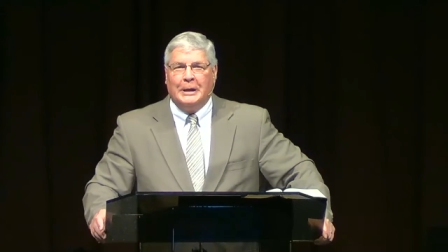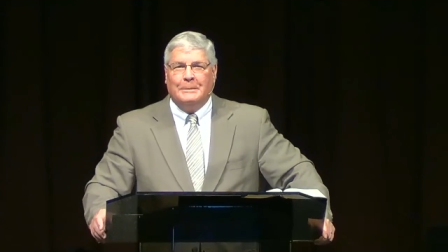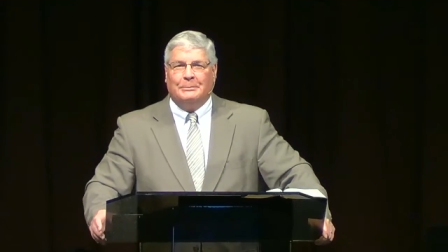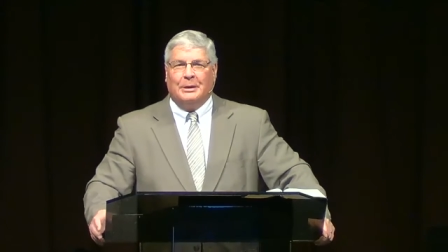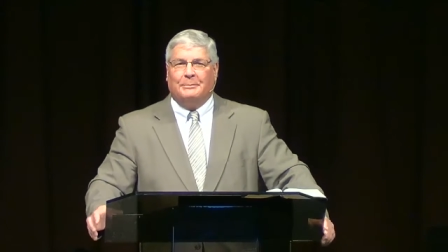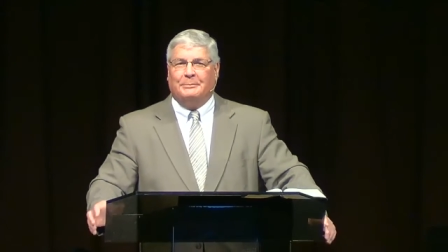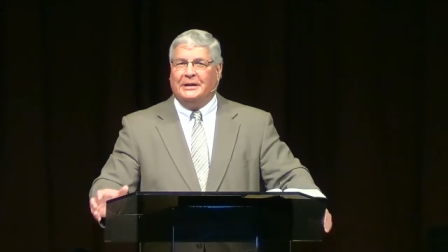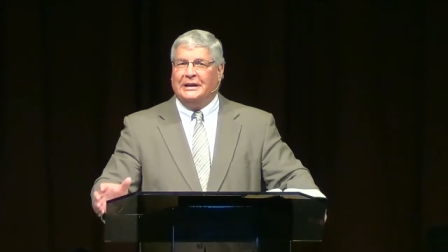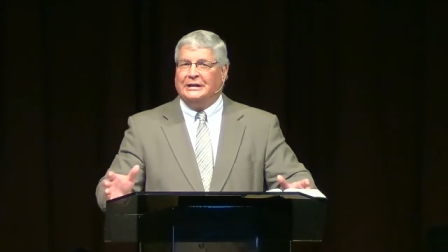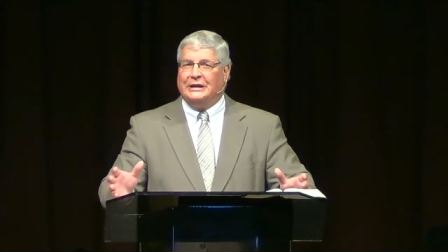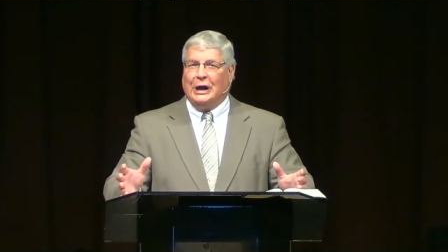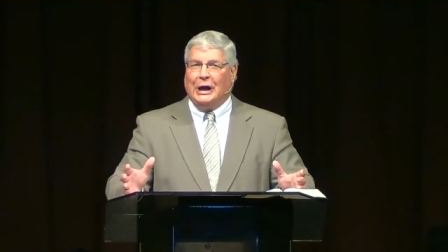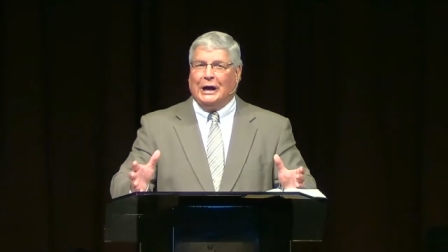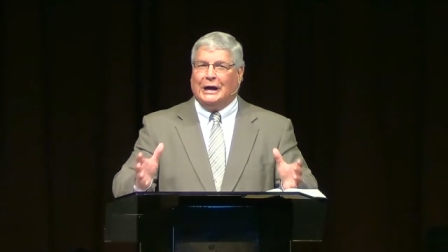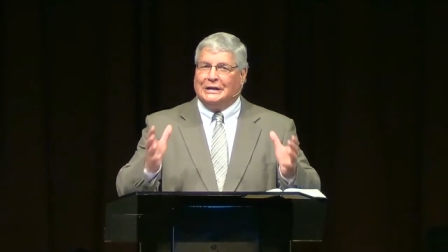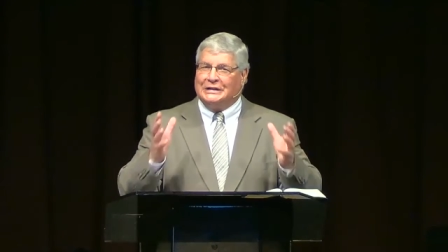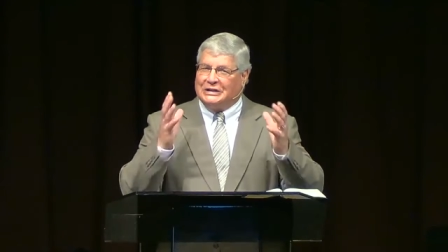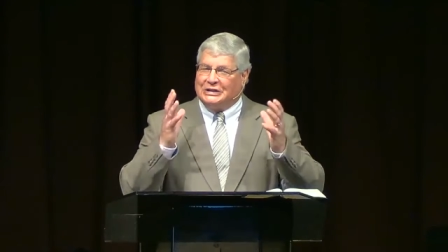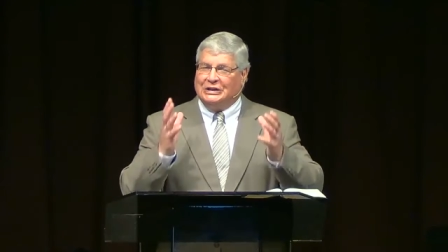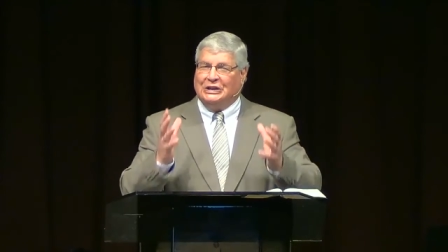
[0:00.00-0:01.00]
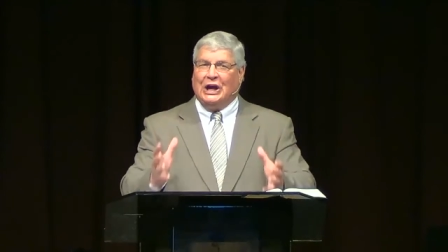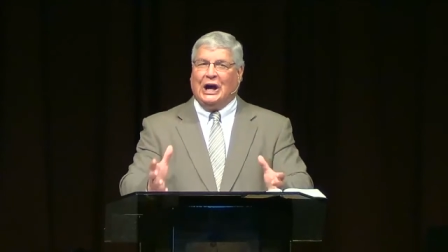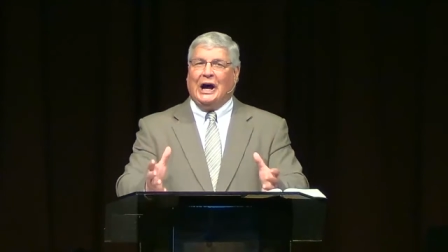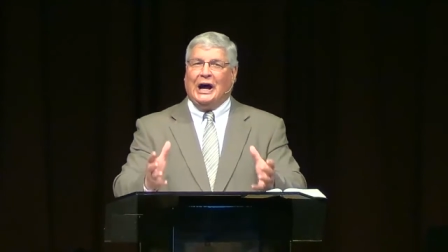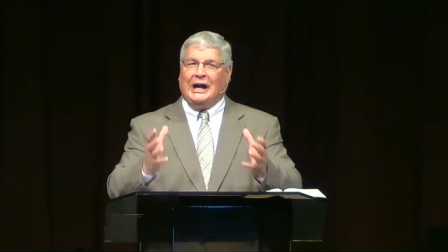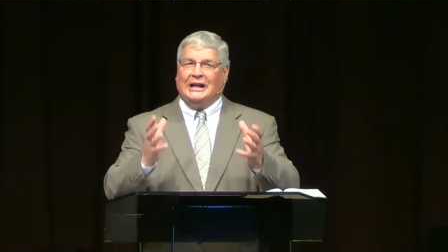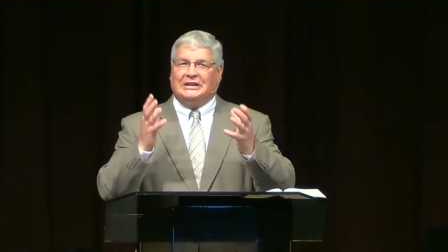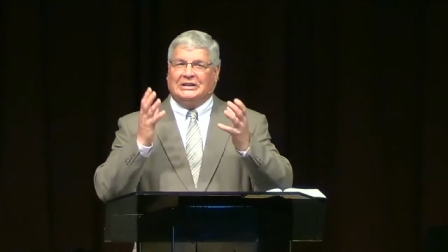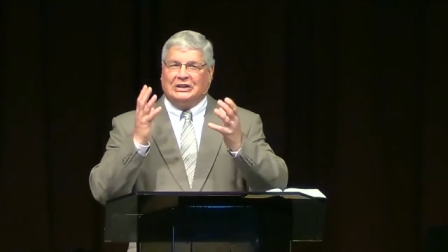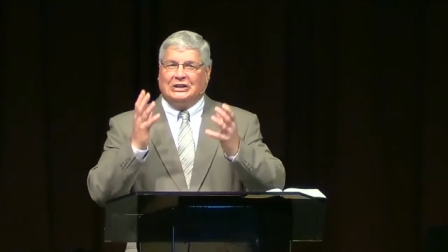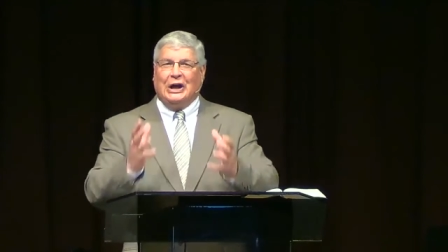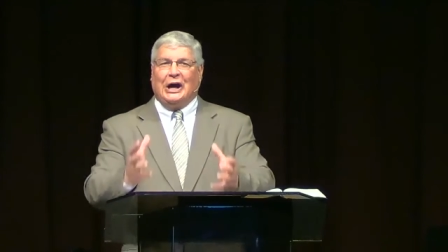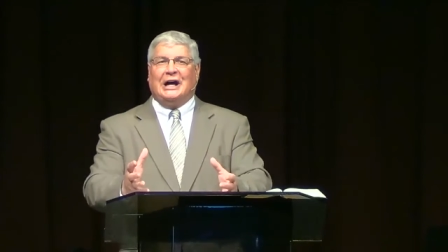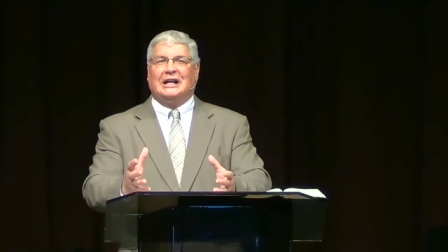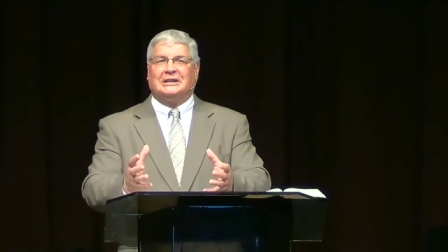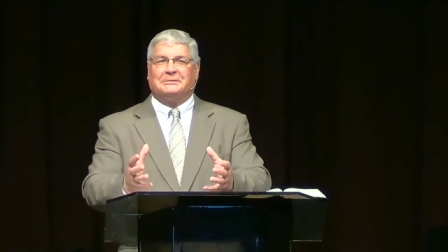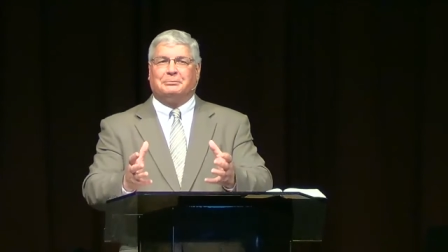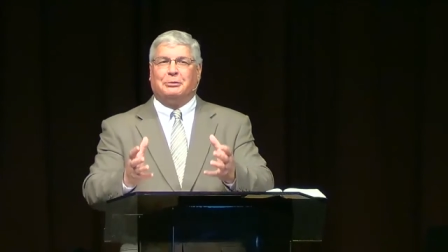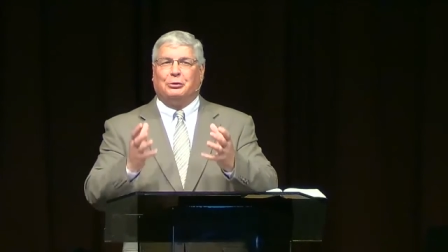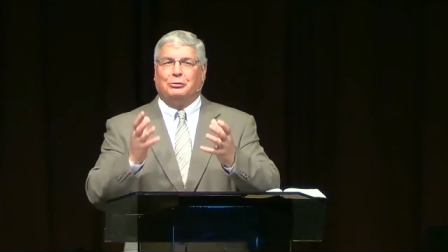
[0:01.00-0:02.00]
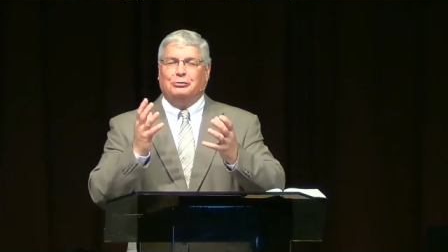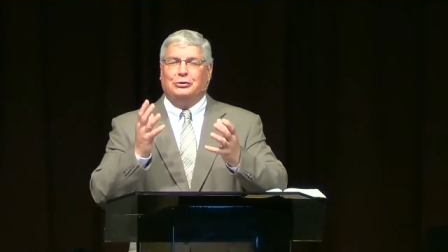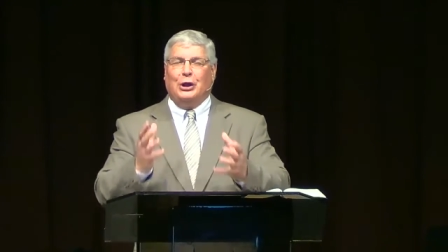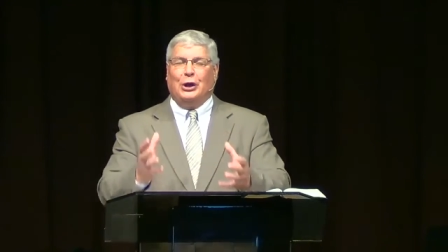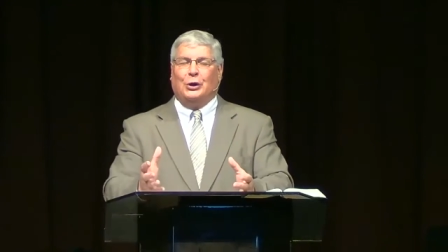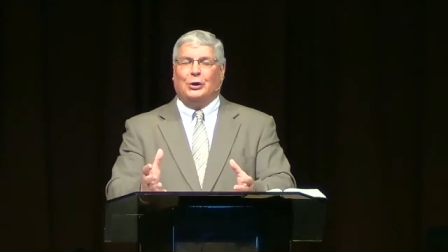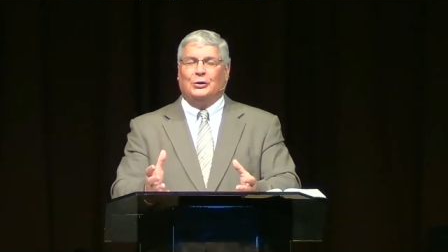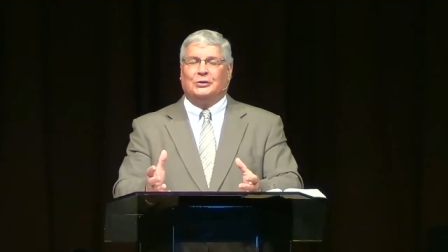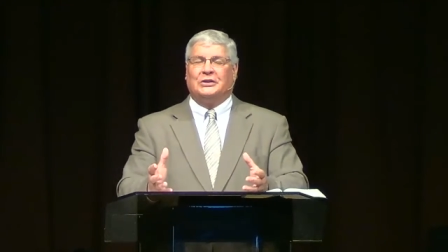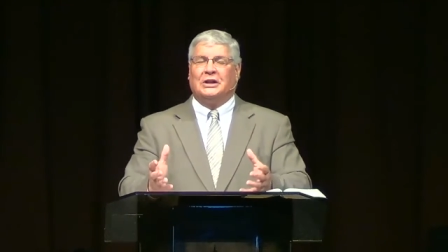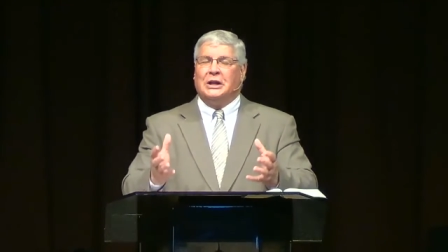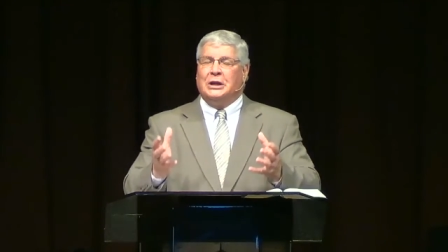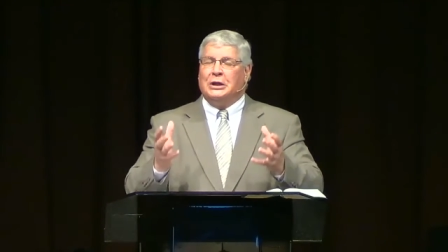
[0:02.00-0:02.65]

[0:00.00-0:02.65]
But because God's gospel knows